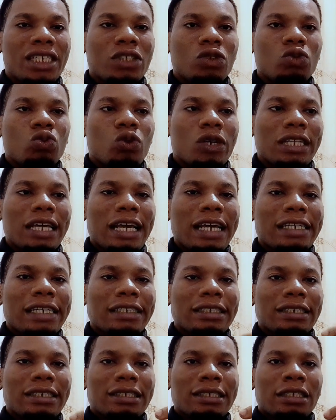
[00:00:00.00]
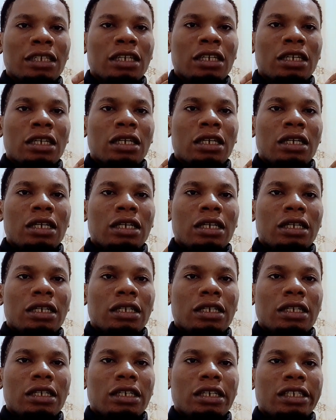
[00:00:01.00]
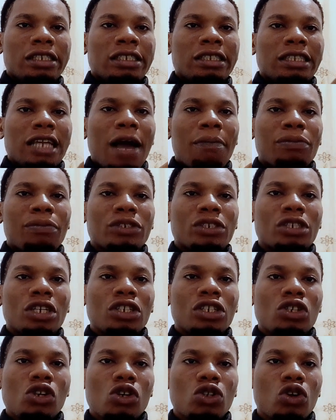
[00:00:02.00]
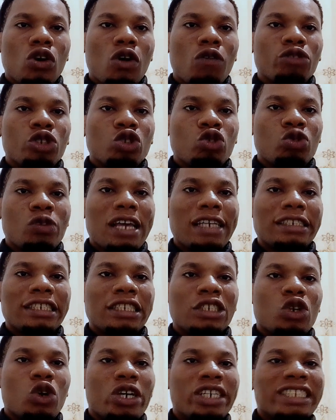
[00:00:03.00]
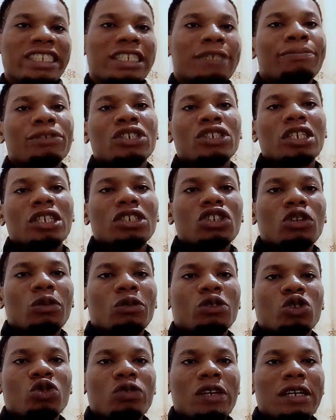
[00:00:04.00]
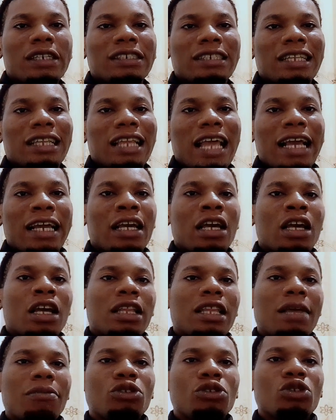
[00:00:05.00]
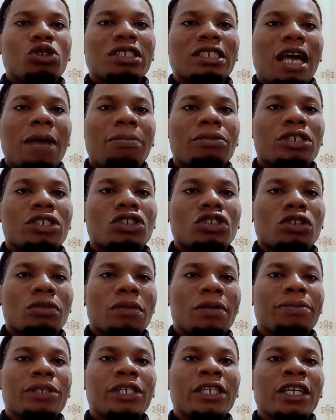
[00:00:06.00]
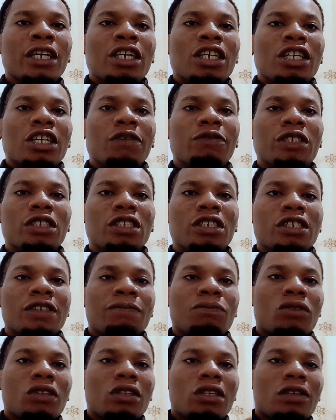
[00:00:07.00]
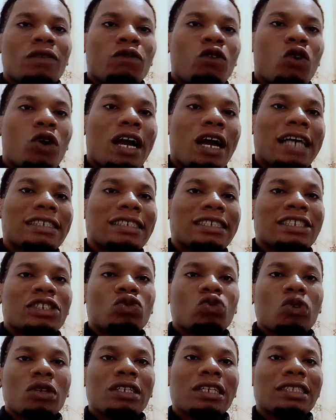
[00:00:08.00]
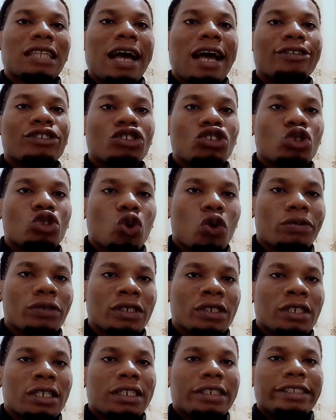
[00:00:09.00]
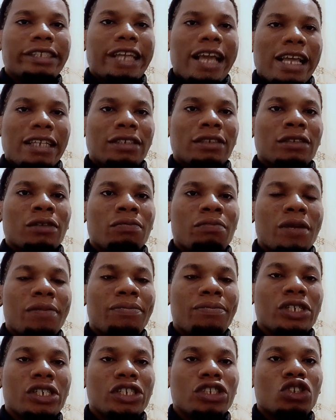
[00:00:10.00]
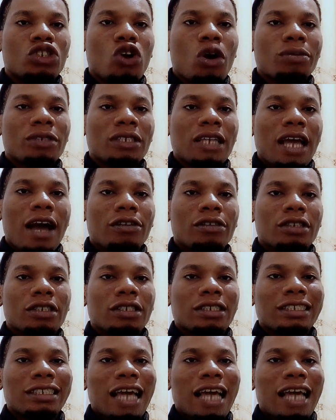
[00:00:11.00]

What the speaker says: whether it is in appreciation of the USD or in depreciation of the USD, like let me use the appreciation, maybe if the forecast is 200,000 jobs, then maybe it comes out, the